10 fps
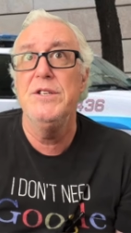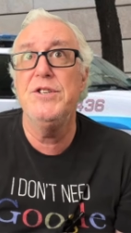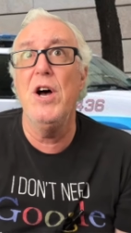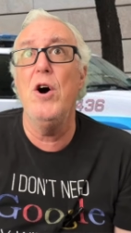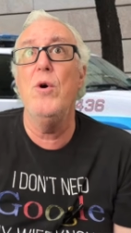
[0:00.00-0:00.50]

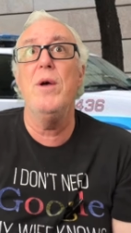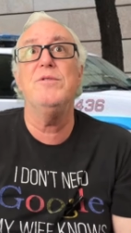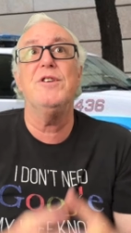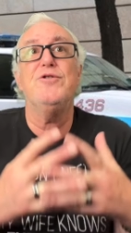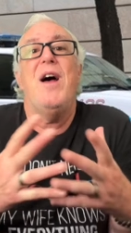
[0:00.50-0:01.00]
So it
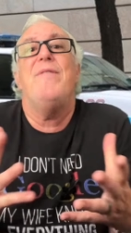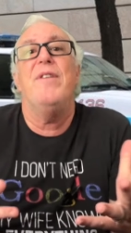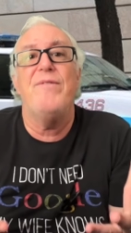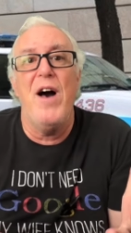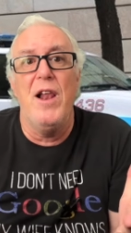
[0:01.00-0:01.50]
was a
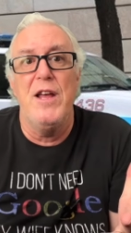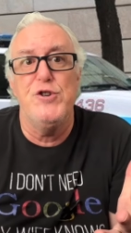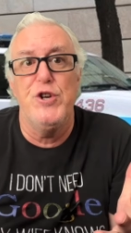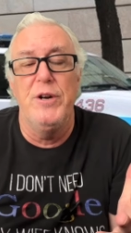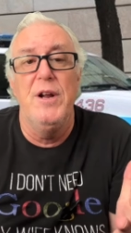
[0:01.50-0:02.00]
traffic
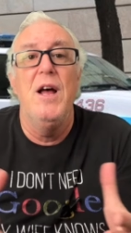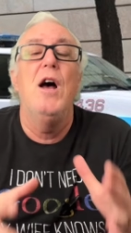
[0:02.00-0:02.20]
violation.